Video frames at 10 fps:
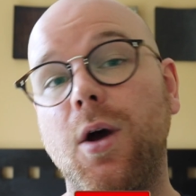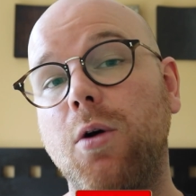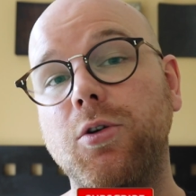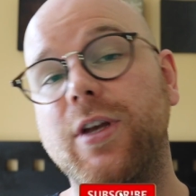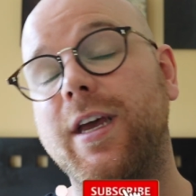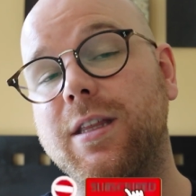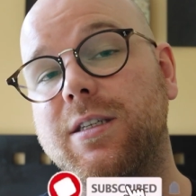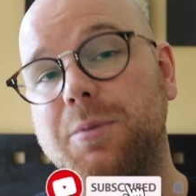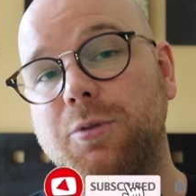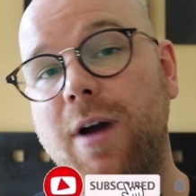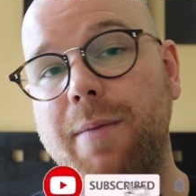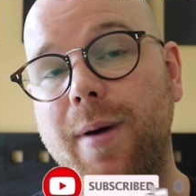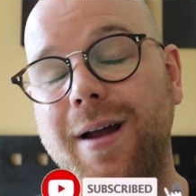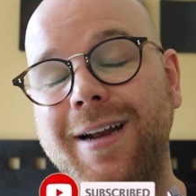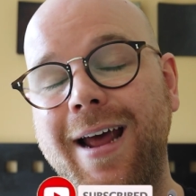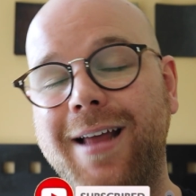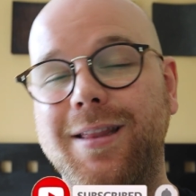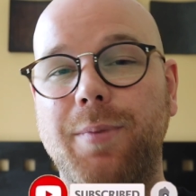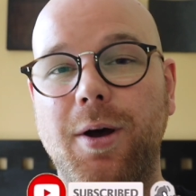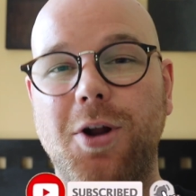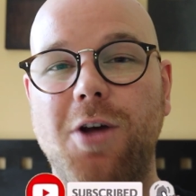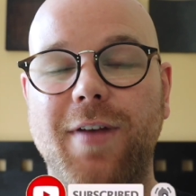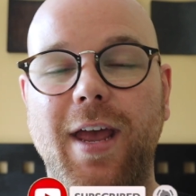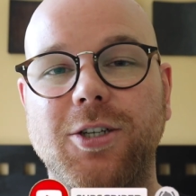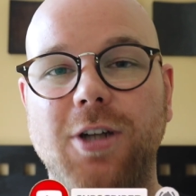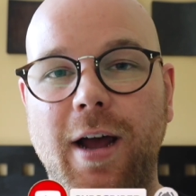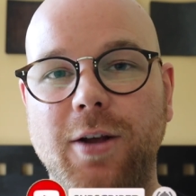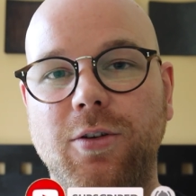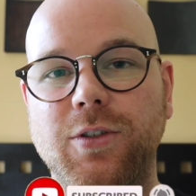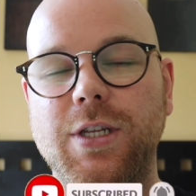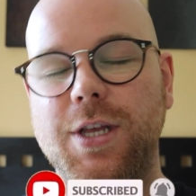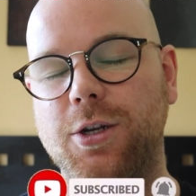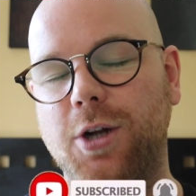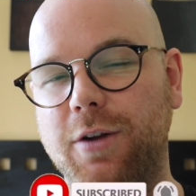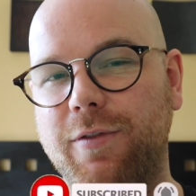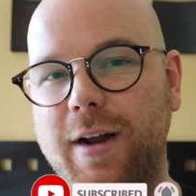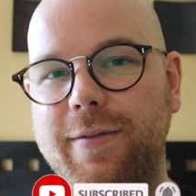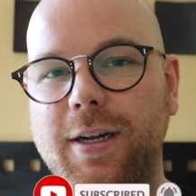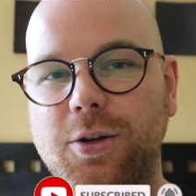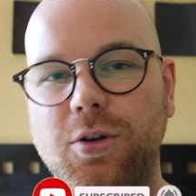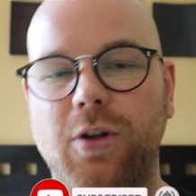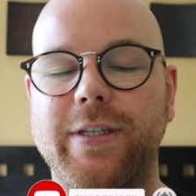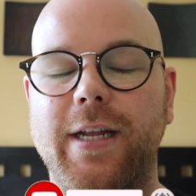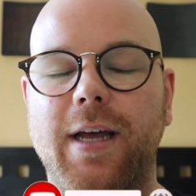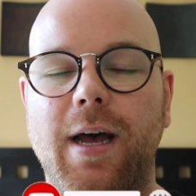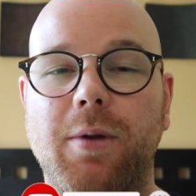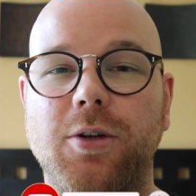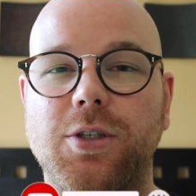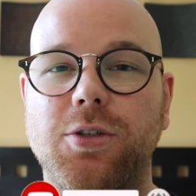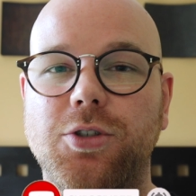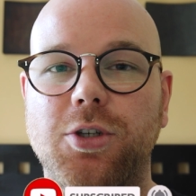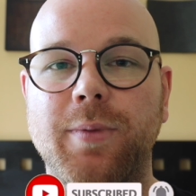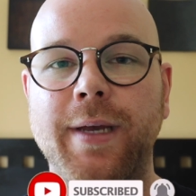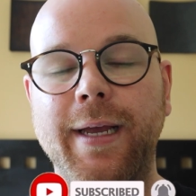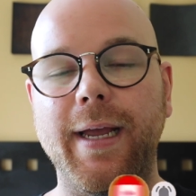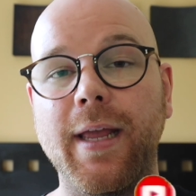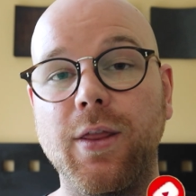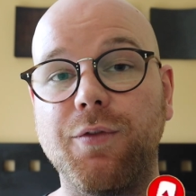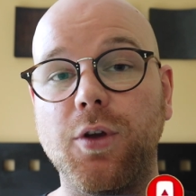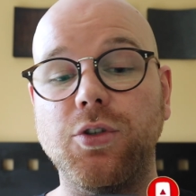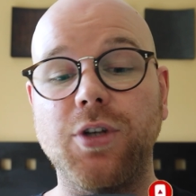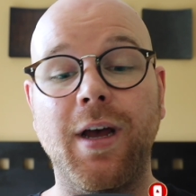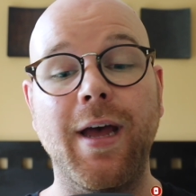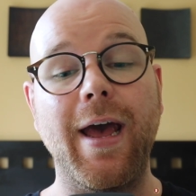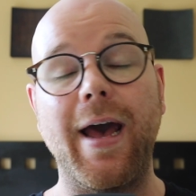Also hit the subscribe button and the bell notification icon so that you're notified of any new content I upload to YouTube in the future.